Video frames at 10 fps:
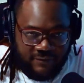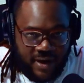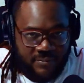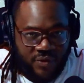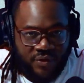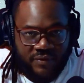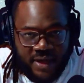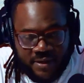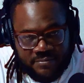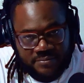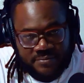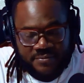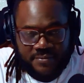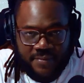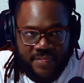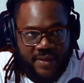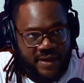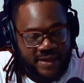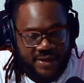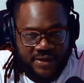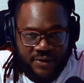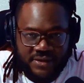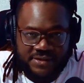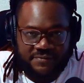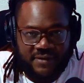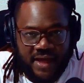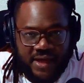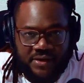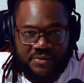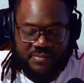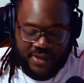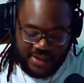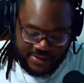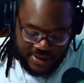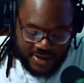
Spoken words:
I move him, you know it's a flag on the play.